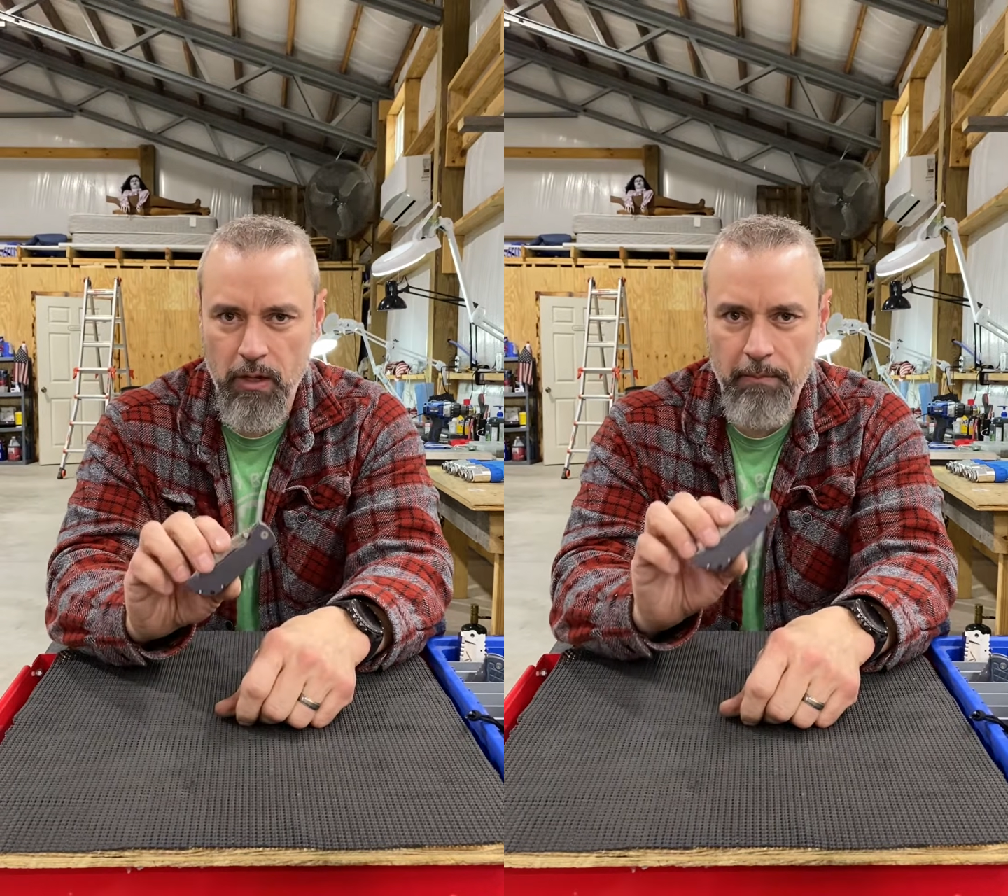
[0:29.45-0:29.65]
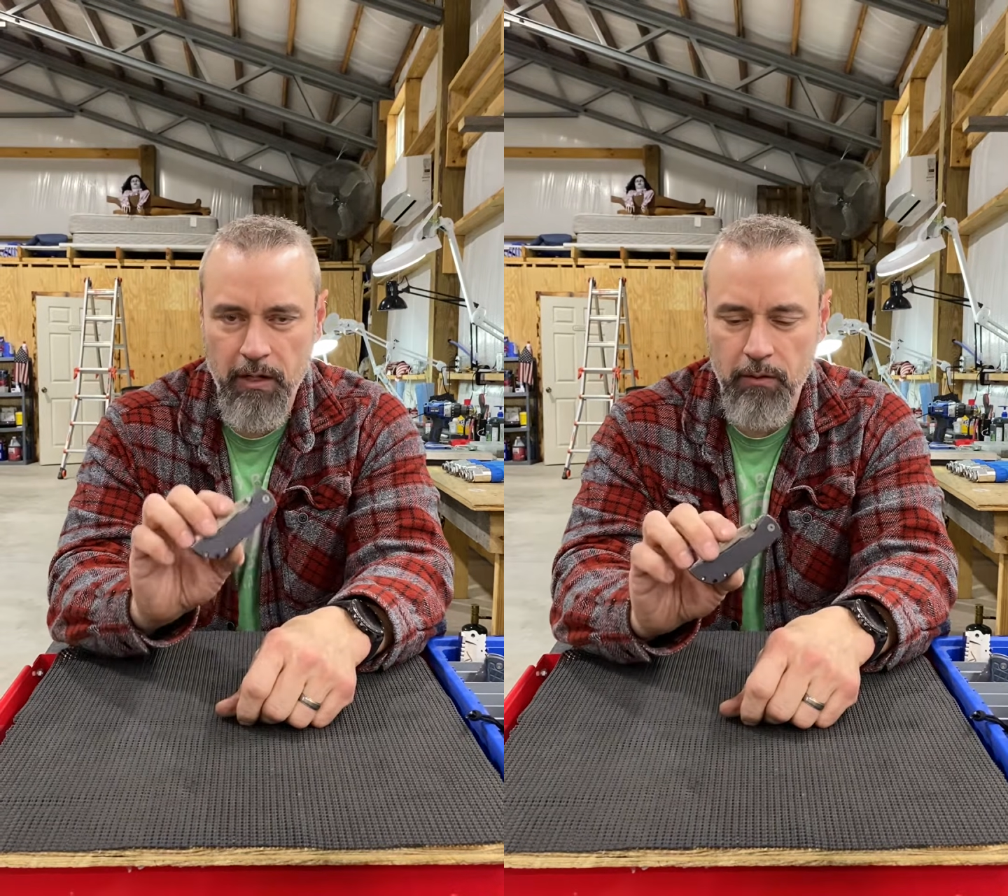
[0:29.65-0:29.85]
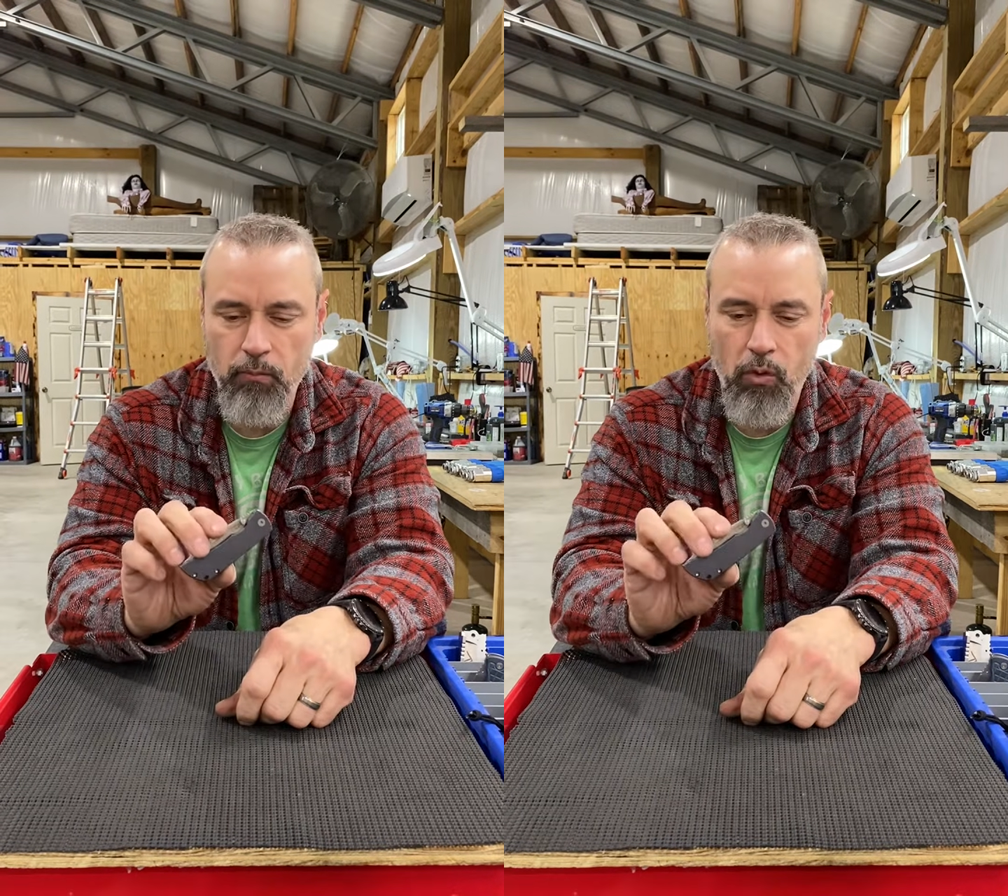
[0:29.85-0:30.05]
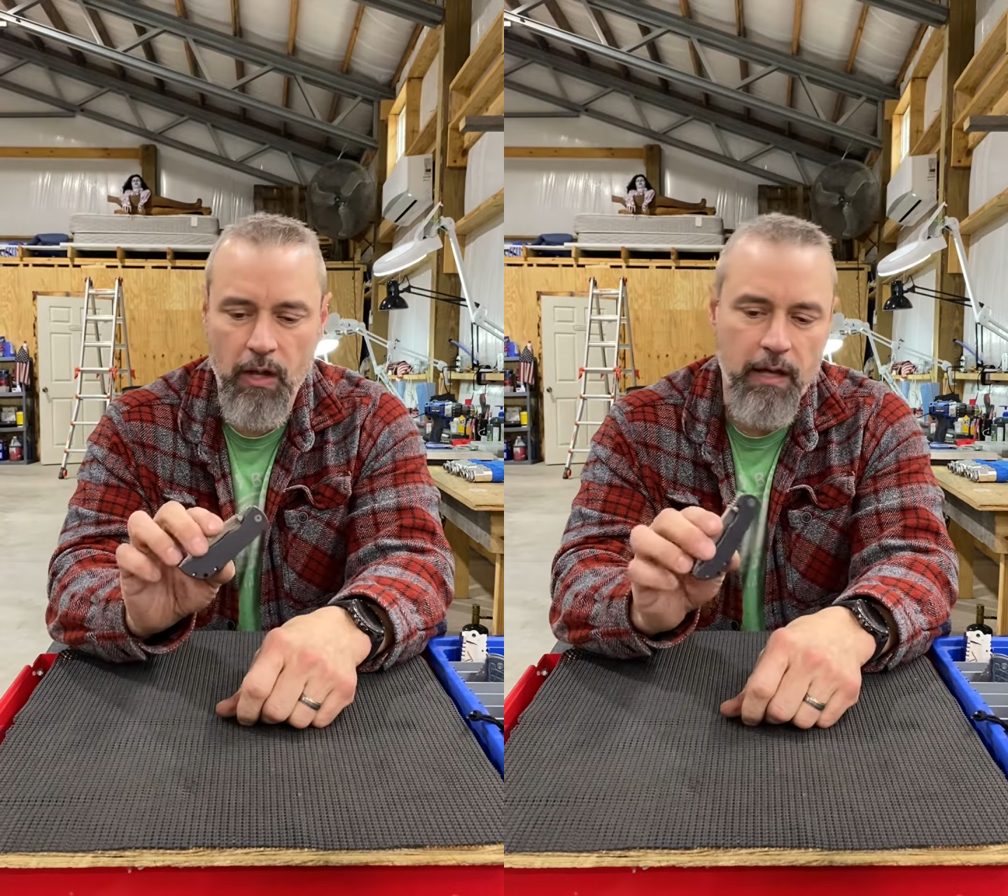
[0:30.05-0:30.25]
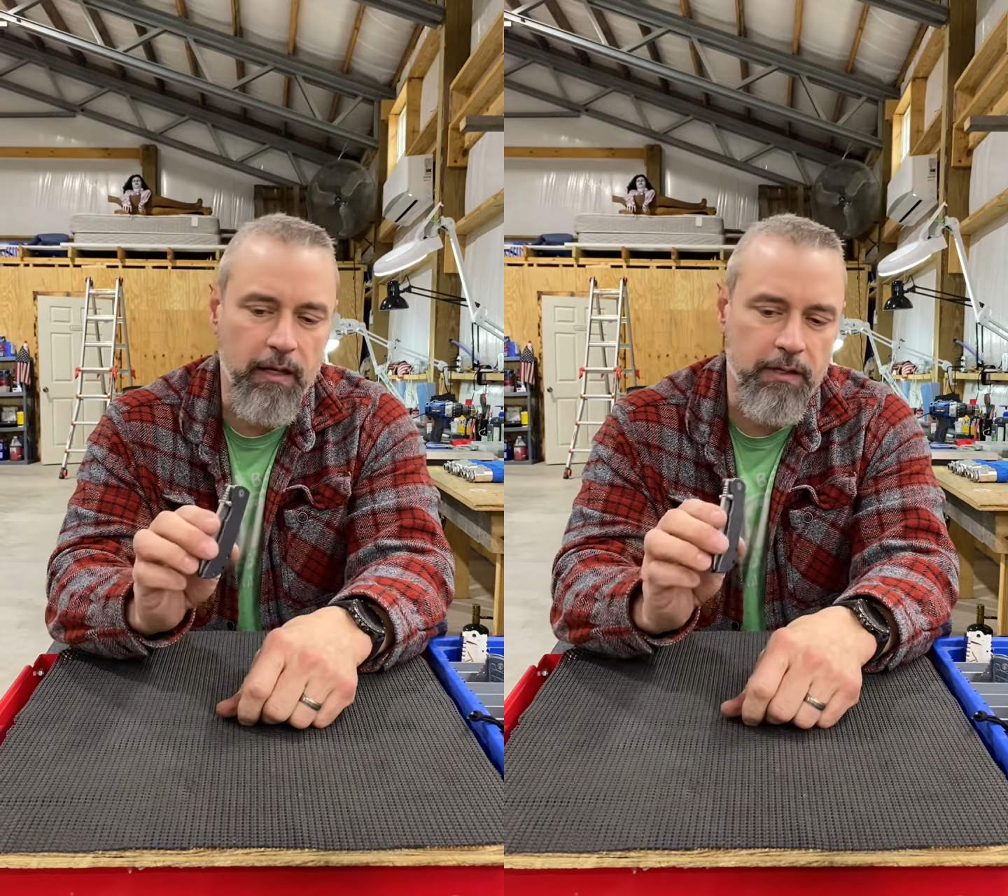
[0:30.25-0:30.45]
I make them more
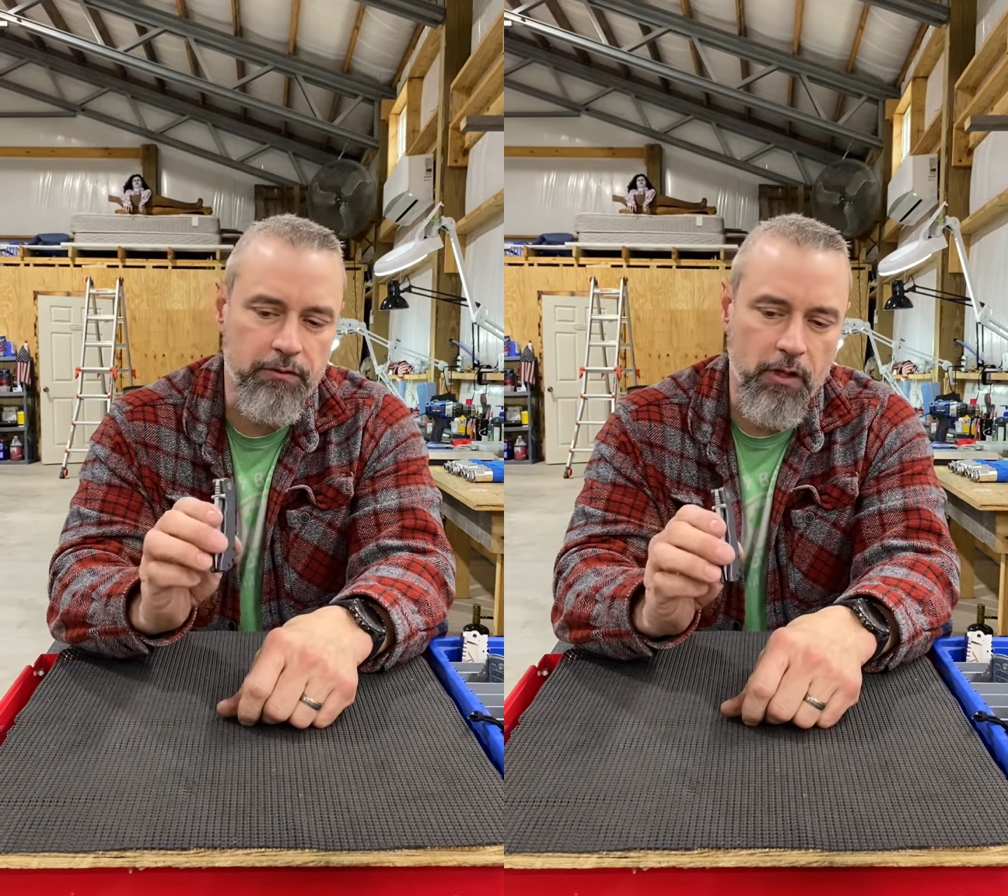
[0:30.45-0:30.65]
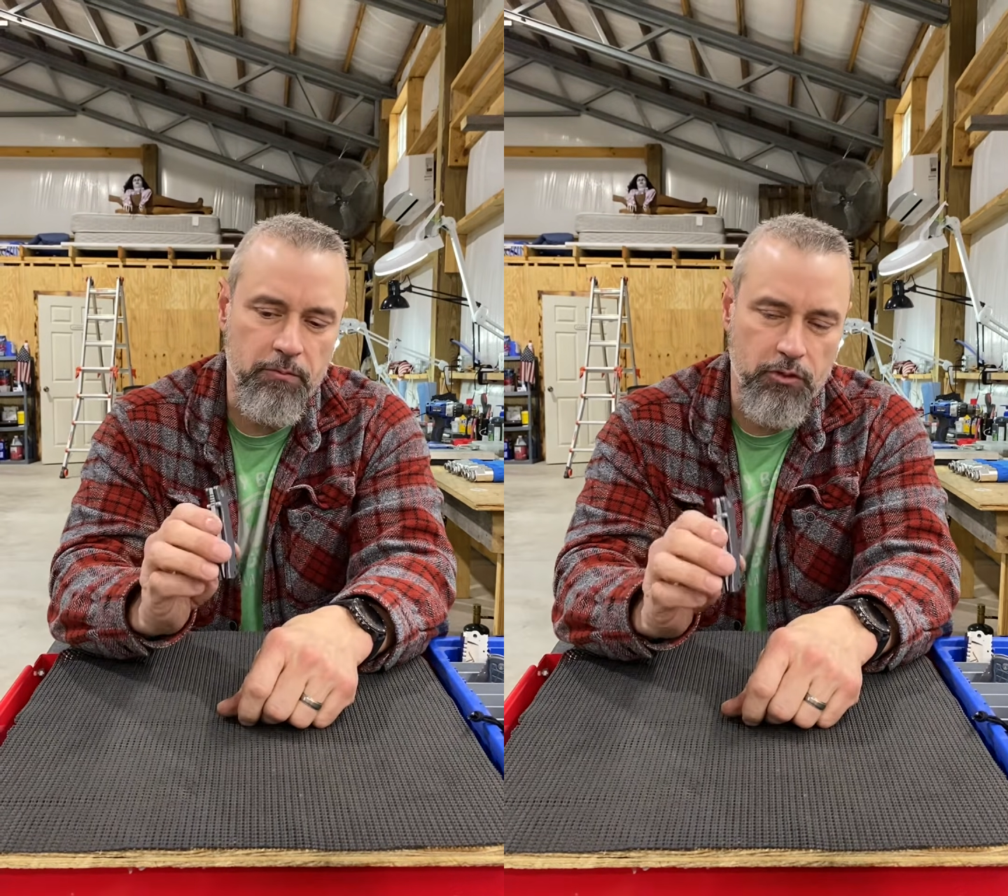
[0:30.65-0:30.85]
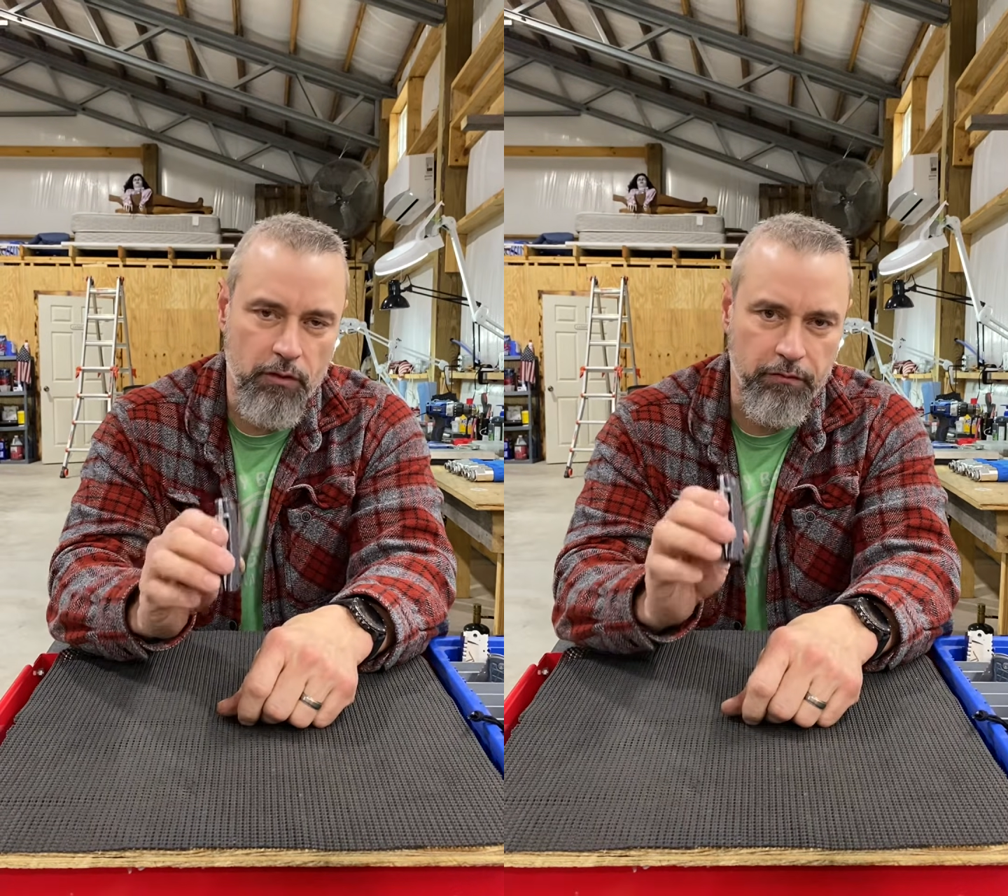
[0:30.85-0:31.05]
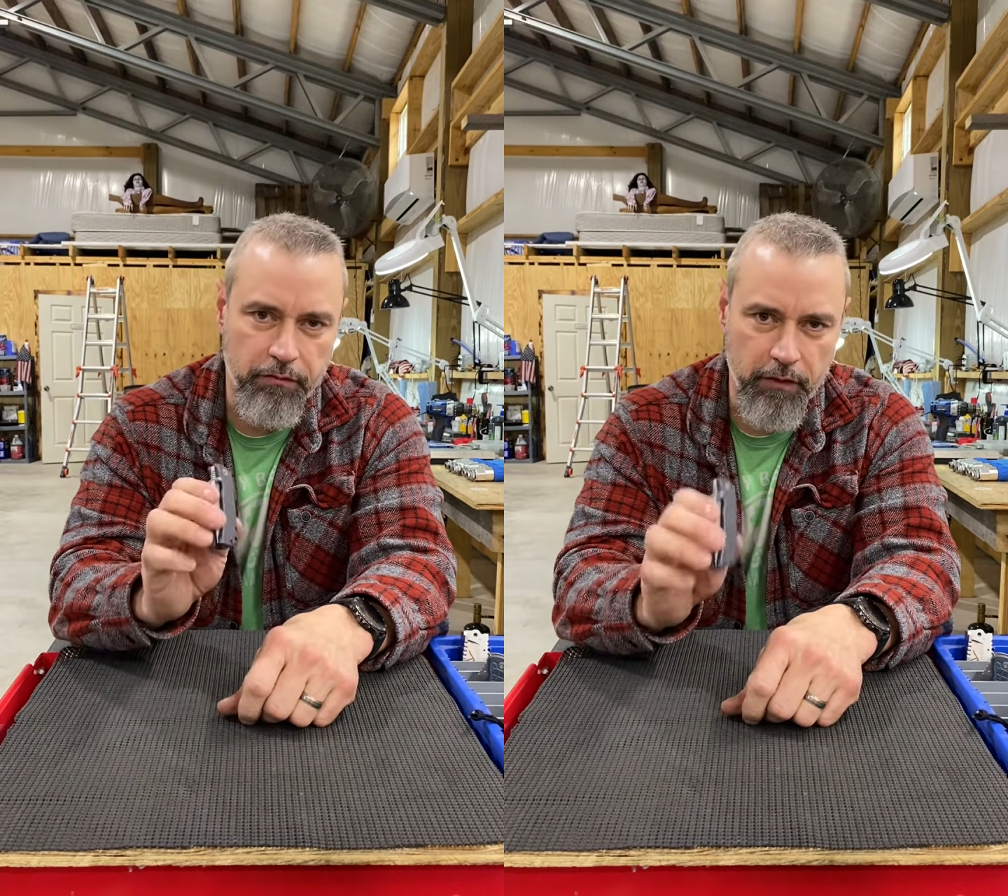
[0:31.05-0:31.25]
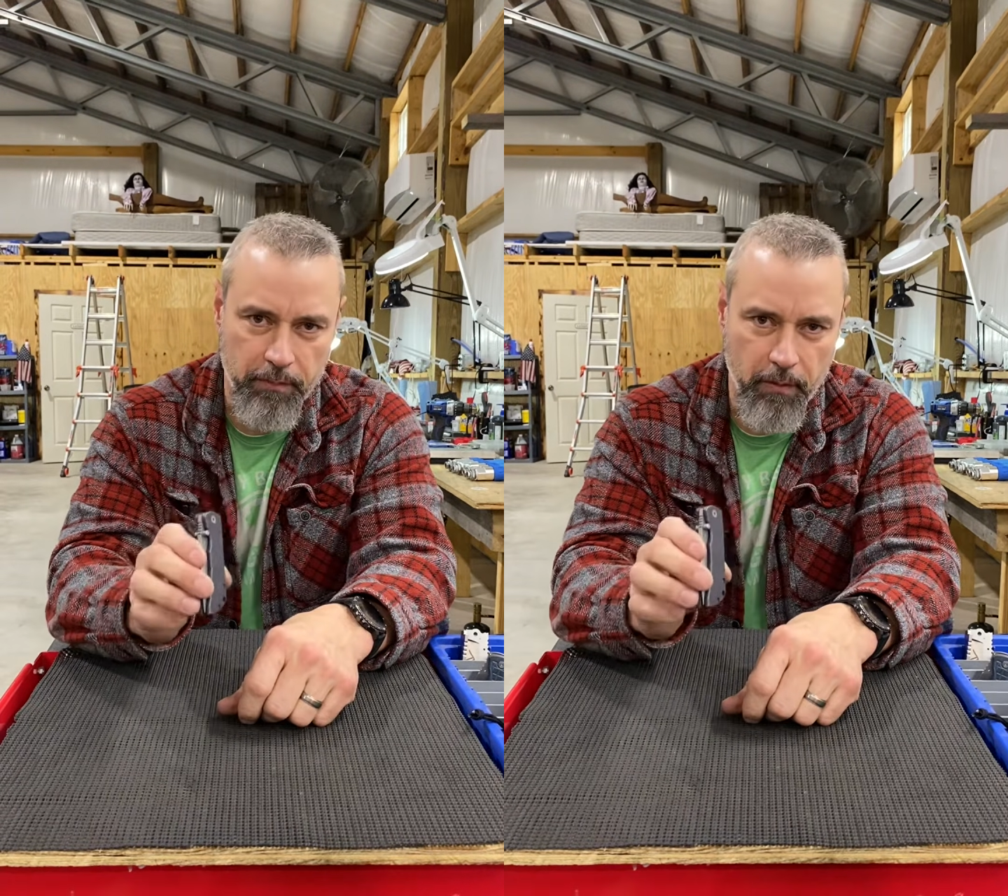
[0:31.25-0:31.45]
like a thumb stud
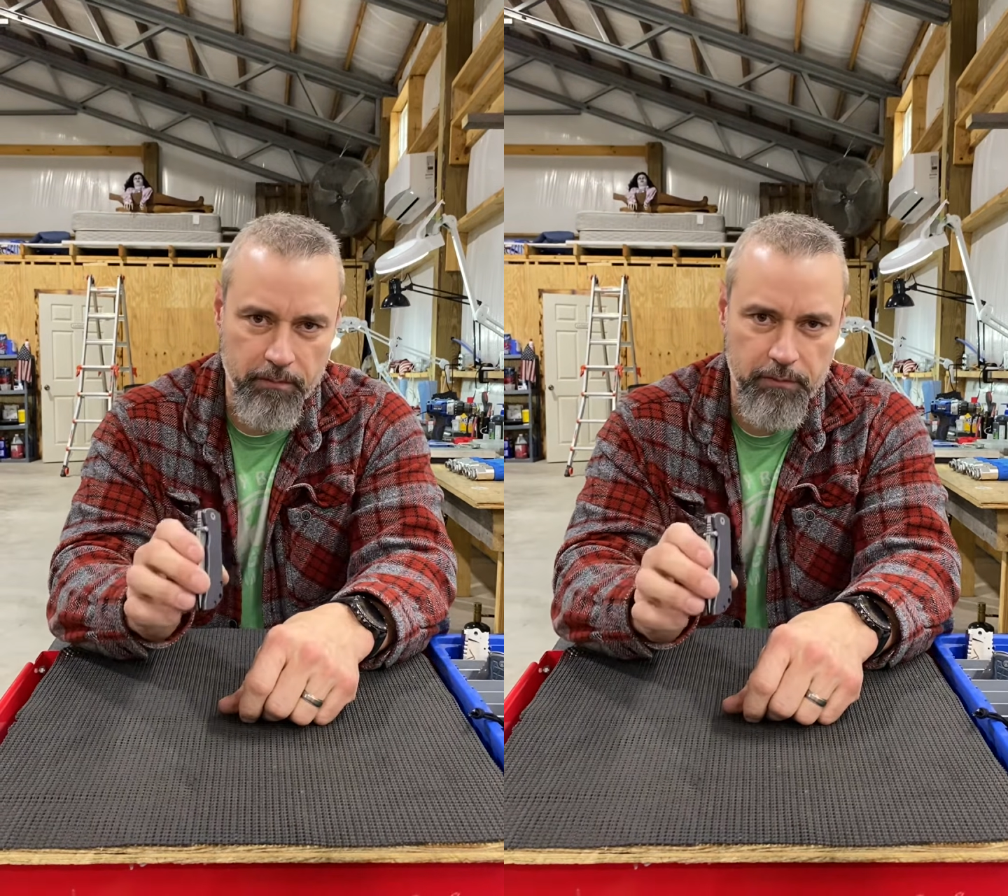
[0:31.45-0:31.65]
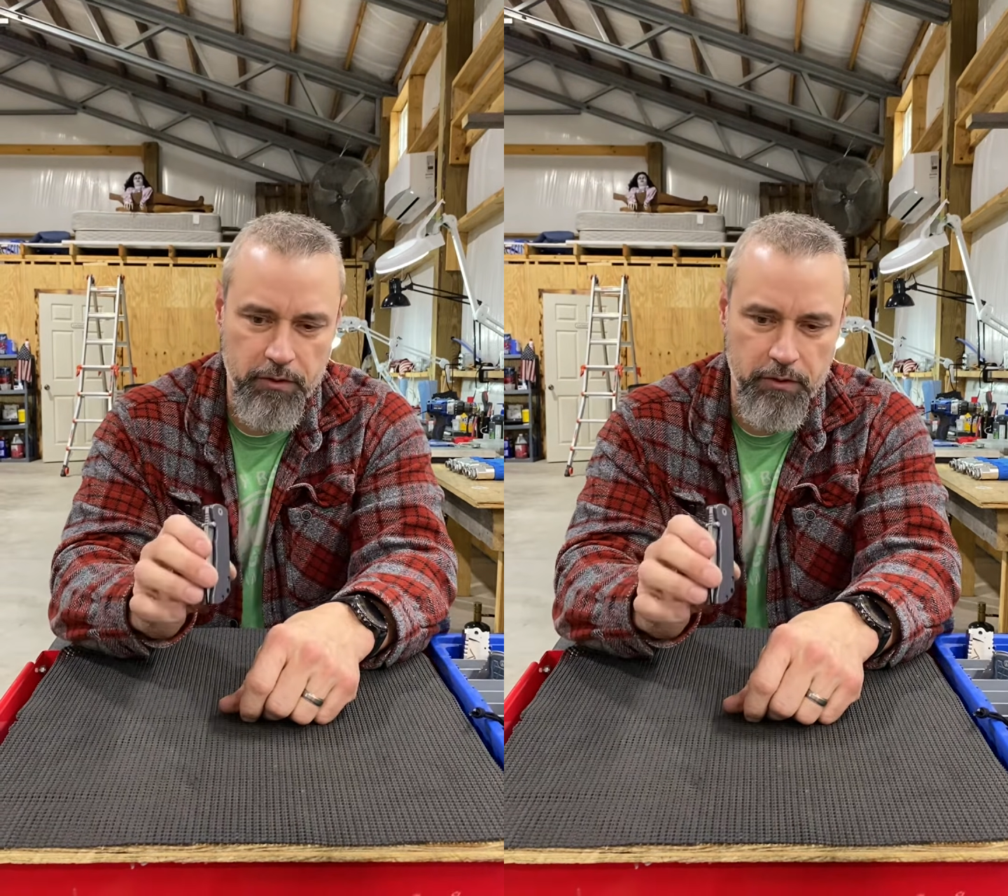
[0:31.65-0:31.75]
flipper.